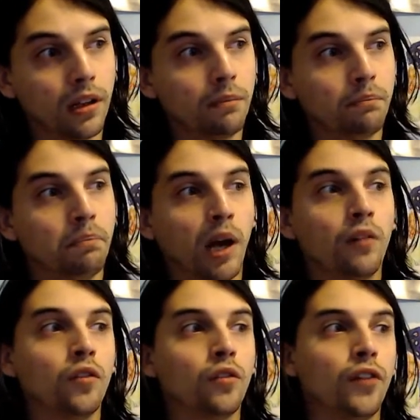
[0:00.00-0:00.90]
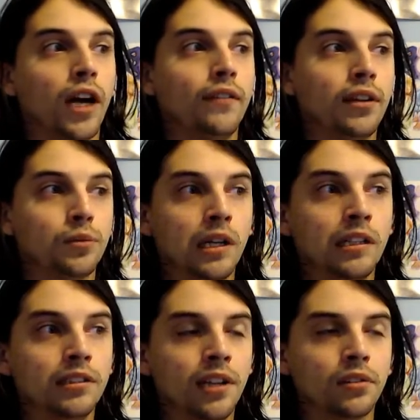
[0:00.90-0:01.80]
Battlefield 5 has waning
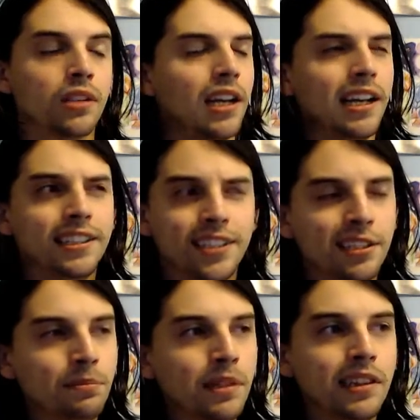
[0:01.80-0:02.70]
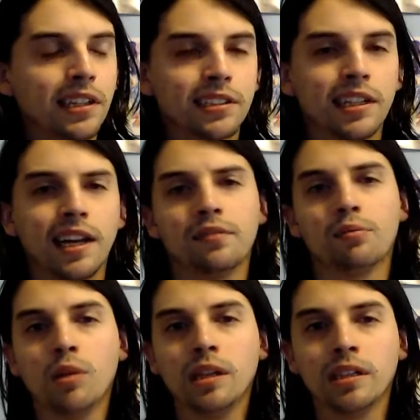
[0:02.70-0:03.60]
sales. It doesn't mean that it's going to have
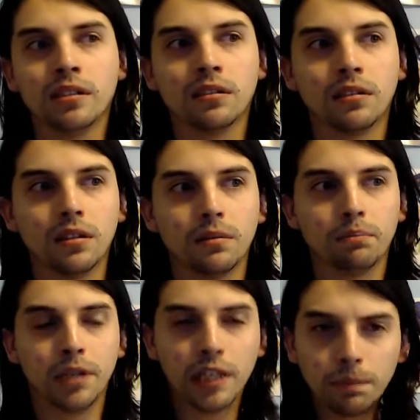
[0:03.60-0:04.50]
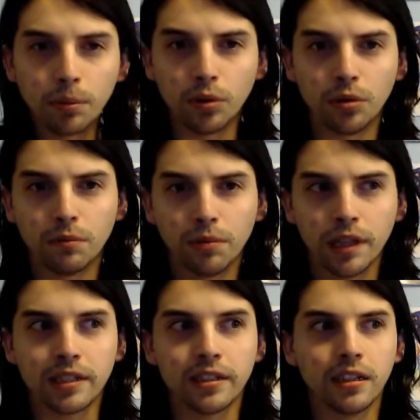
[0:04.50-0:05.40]
waning people play
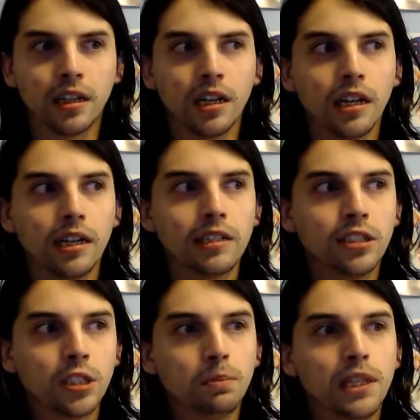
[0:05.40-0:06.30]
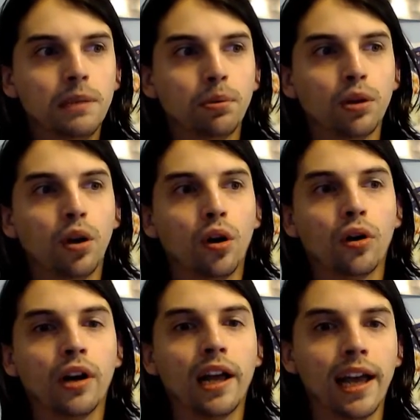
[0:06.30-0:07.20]
it. It's just people
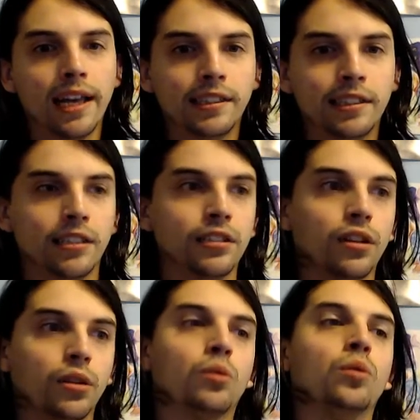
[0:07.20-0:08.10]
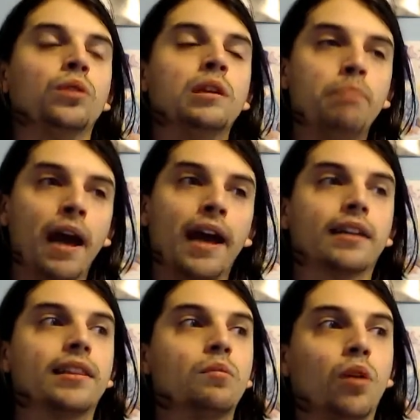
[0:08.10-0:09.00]
are hesitant. They're holding back.
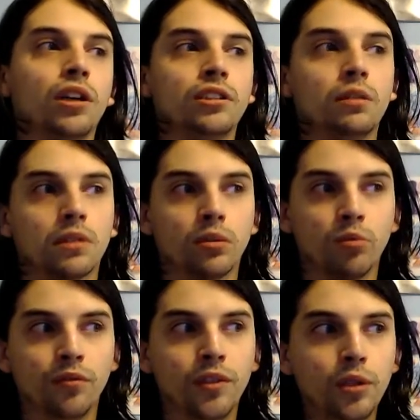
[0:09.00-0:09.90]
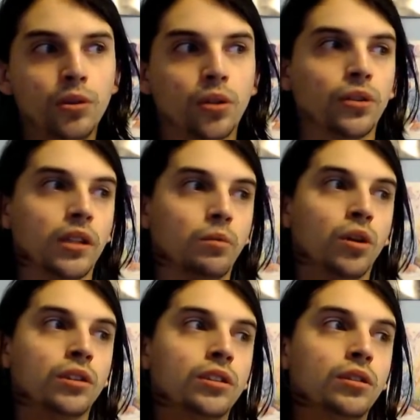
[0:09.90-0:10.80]
They want to see what the reviews are. They
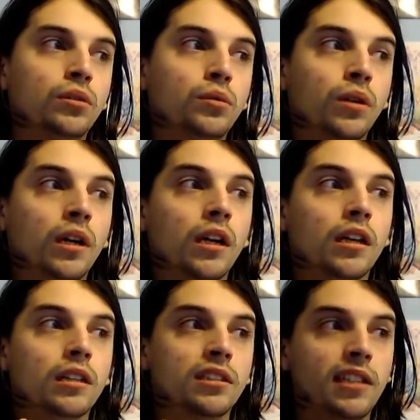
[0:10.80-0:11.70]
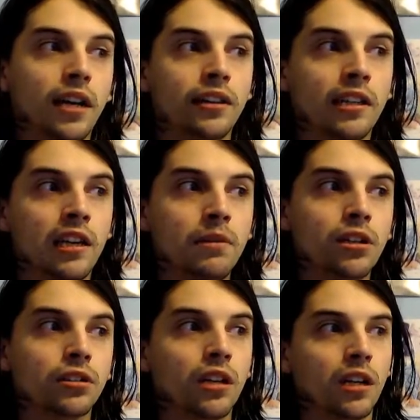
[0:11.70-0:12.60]
want to see how the game
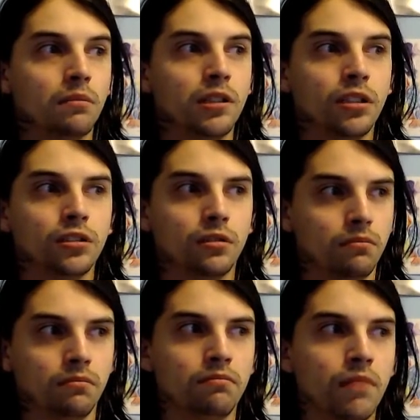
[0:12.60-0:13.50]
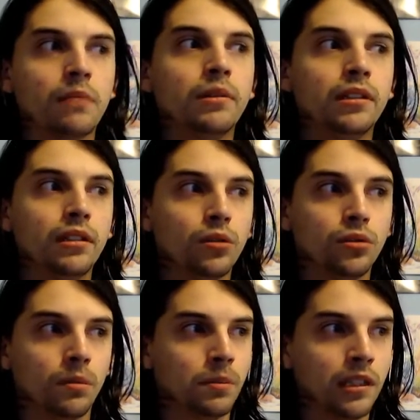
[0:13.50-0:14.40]
is. Because maybe there's
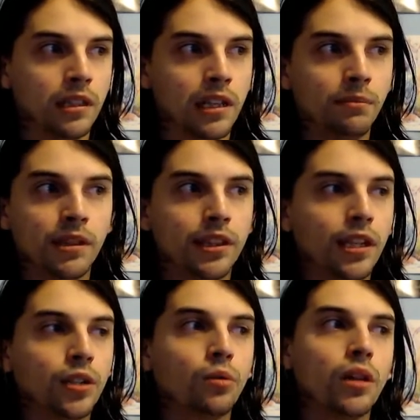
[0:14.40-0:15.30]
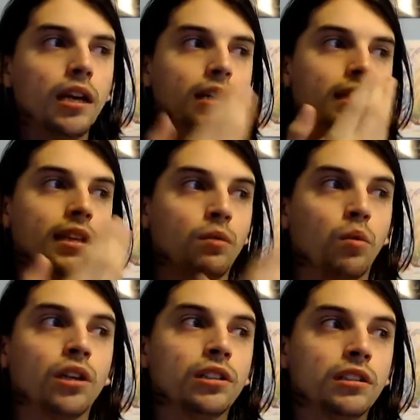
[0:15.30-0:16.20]
something in the game that they don't like, and they
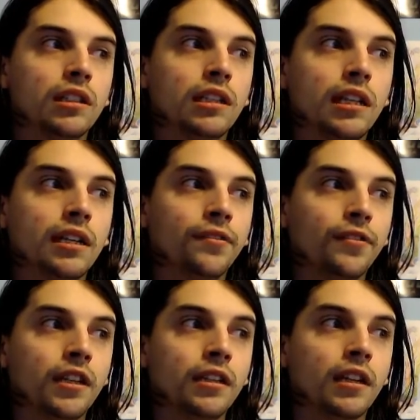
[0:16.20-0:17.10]
want to see if it